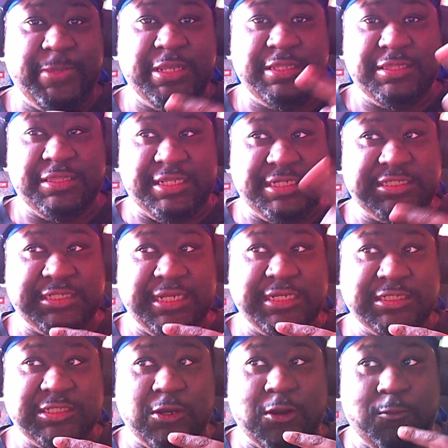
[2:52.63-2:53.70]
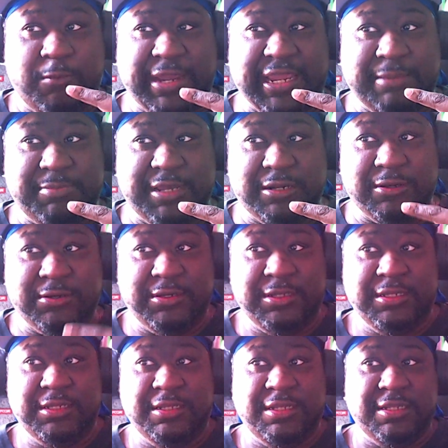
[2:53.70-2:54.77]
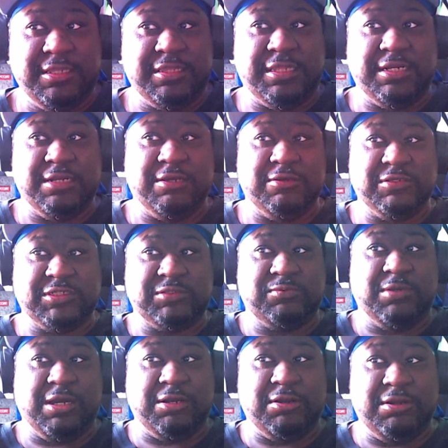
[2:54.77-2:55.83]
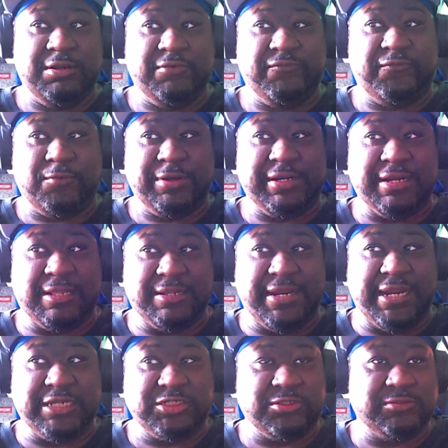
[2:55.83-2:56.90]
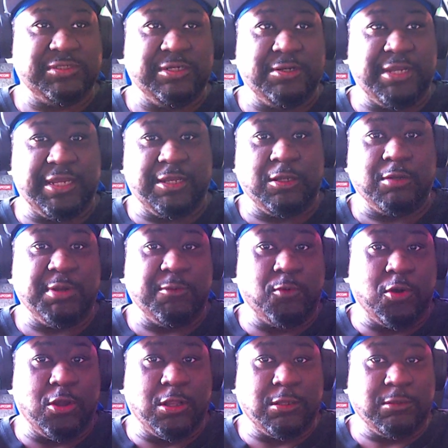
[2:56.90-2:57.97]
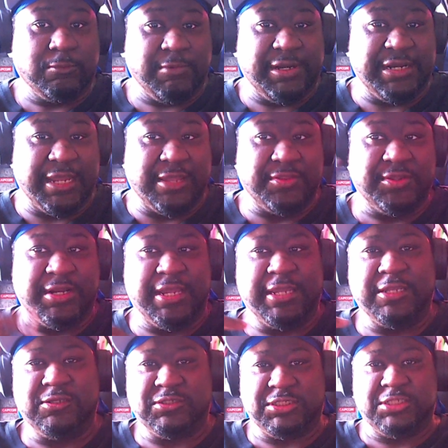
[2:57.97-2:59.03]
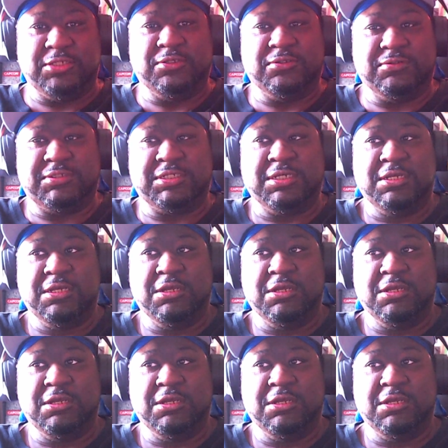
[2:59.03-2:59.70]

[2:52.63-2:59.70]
these things are way better than those $140 Astros that are hanging on my wall right now that I usually use